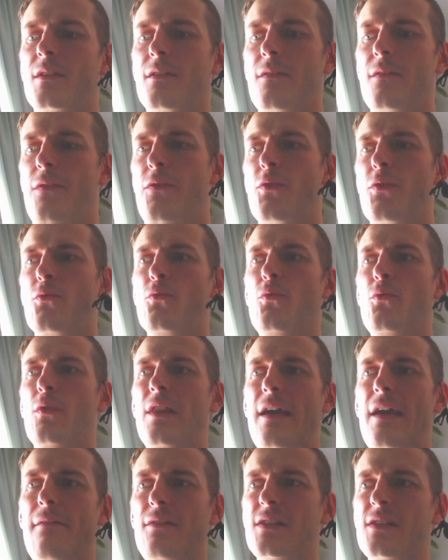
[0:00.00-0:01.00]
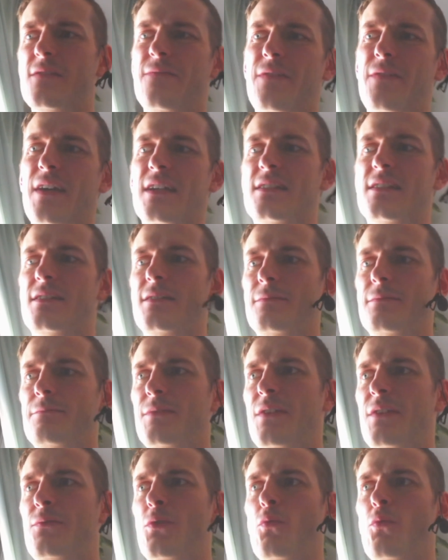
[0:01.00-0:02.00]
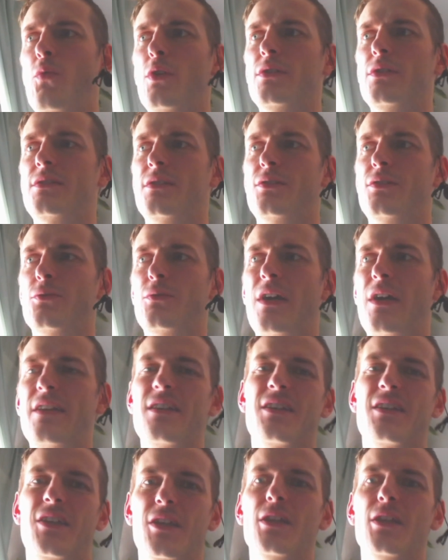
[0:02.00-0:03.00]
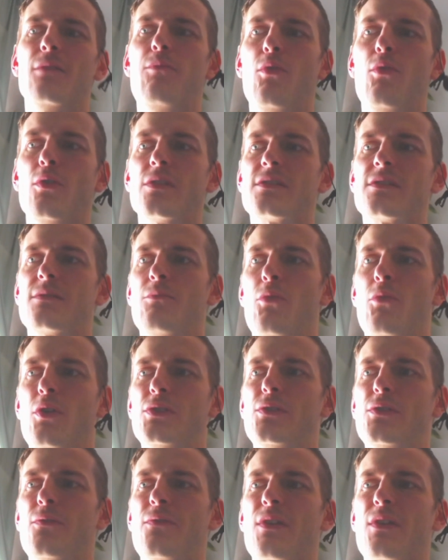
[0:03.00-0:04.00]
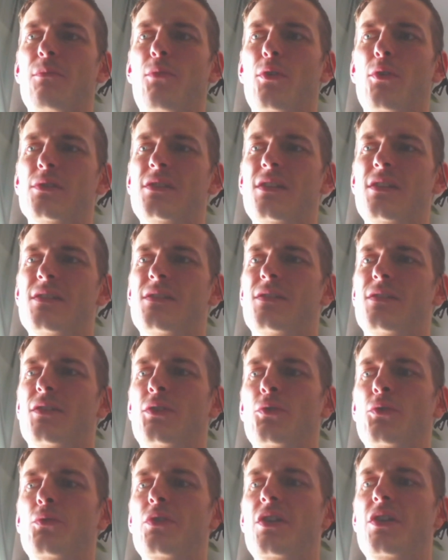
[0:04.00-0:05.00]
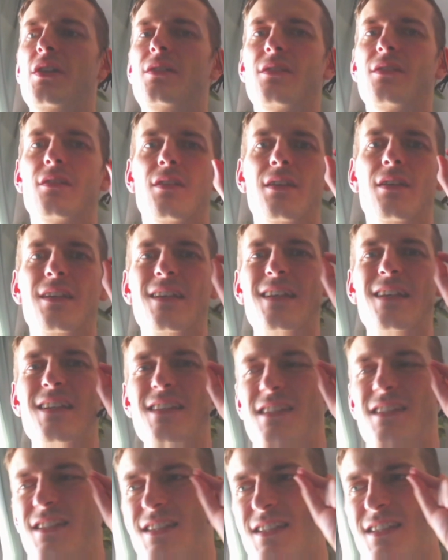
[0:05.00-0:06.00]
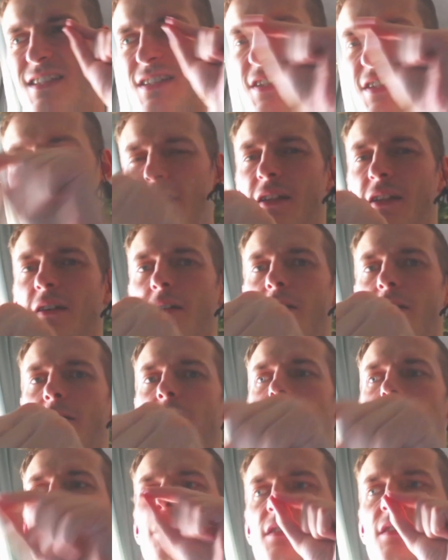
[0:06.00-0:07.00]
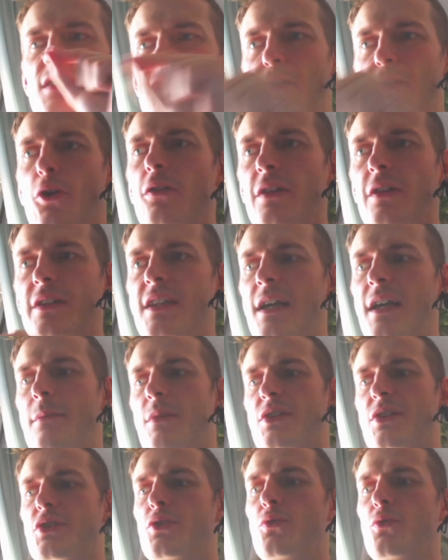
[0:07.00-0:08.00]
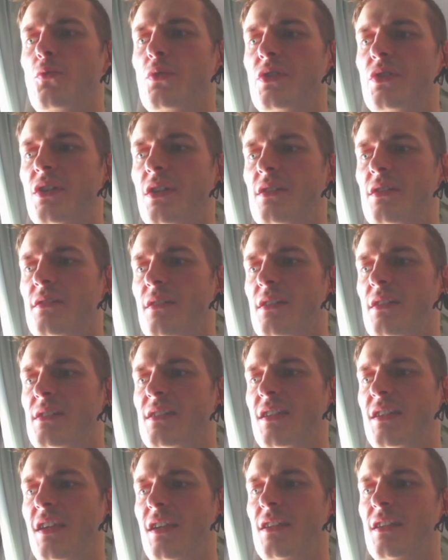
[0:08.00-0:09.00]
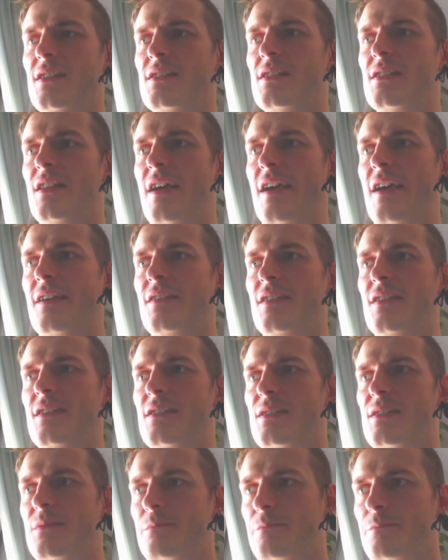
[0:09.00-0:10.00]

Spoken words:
through levels fast, if you want to kind of kill boss, most of the bosses you need single solo damage. You would need skills like this,